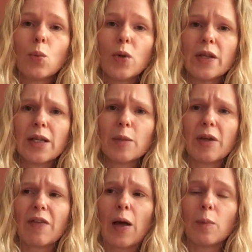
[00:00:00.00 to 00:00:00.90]
with a little
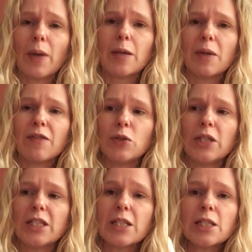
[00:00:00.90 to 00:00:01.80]
bit of help maybe if you
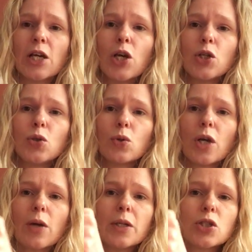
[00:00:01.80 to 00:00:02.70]
need it. You're
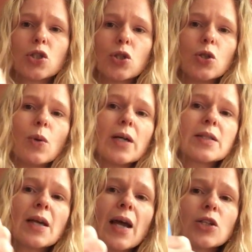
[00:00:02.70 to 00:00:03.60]
going to
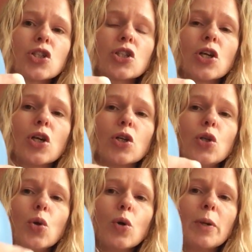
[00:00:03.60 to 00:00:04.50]
attach
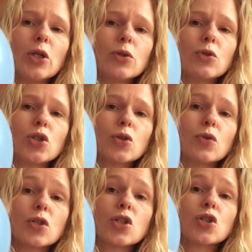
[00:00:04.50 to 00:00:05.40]
your balloon to
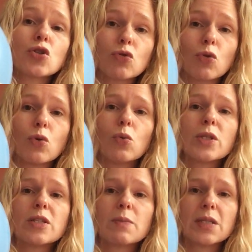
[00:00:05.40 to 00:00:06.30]
the straw
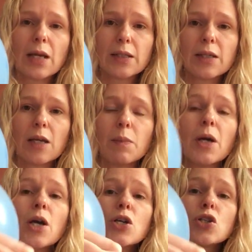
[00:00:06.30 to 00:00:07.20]
with some sellotape.
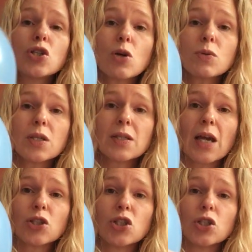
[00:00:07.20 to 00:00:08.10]
Don't
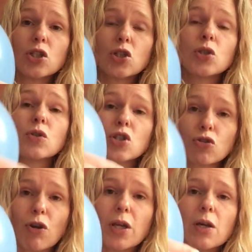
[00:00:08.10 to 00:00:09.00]
attach it to the
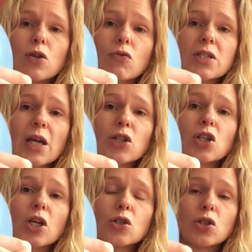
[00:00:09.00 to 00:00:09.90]
string, you're
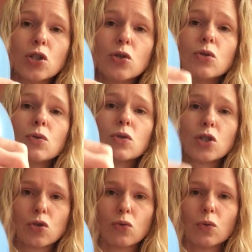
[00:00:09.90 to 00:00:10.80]
attaching it to the
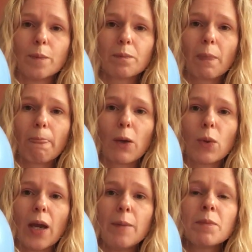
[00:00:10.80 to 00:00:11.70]
straw,
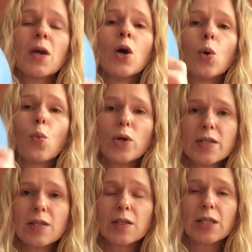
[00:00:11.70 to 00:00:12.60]
okay?
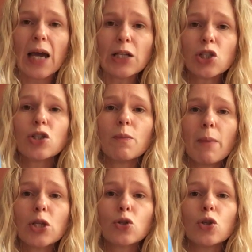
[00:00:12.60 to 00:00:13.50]
Once it's attached,
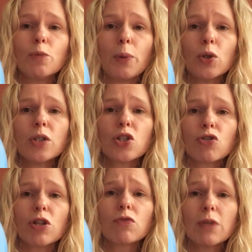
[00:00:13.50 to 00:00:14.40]
make sure you pull the
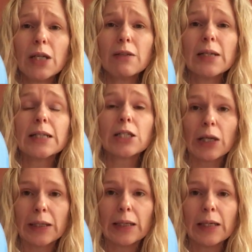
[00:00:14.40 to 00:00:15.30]
string really, really
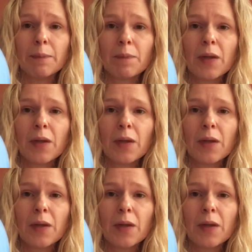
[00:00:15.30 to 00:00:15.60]
tightly,